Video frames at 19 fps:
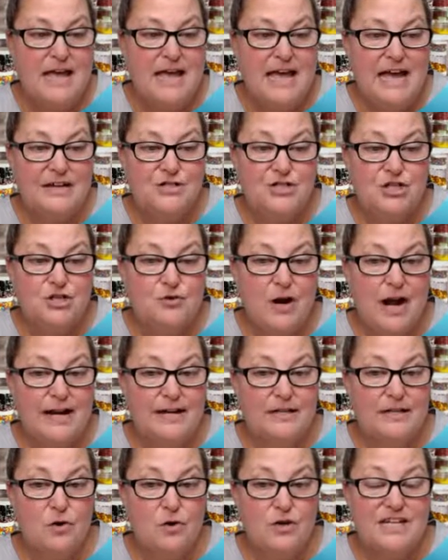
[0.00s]
and she tried
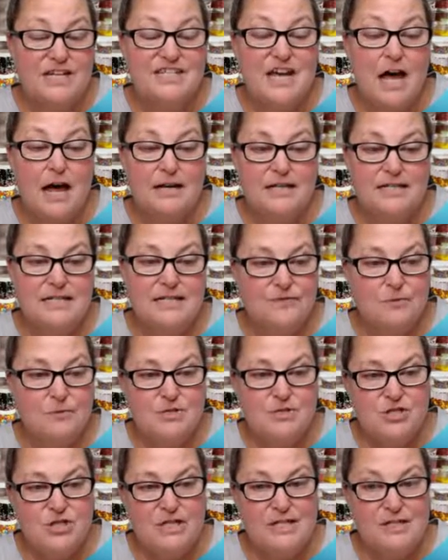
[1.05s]
it on a ton of different
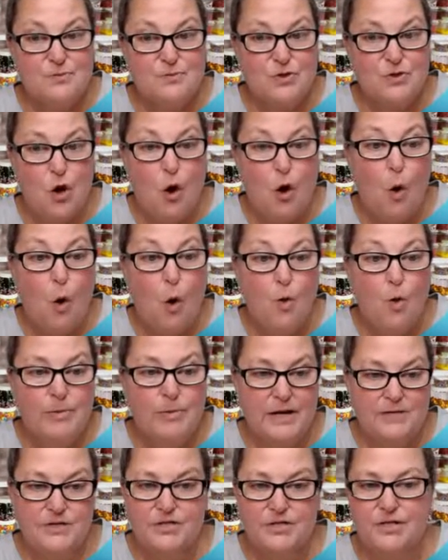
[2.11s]
machines with a whole
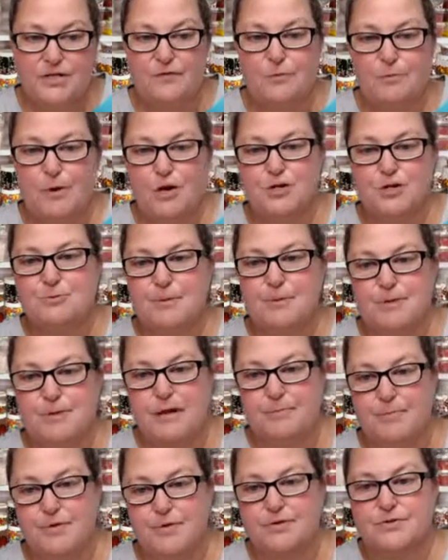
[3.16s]
bunch of different parchment
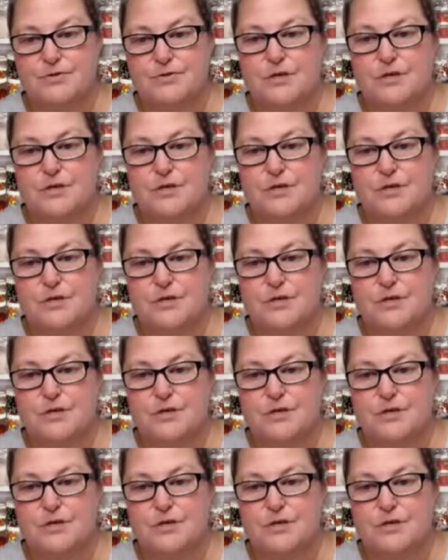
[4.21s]
papers.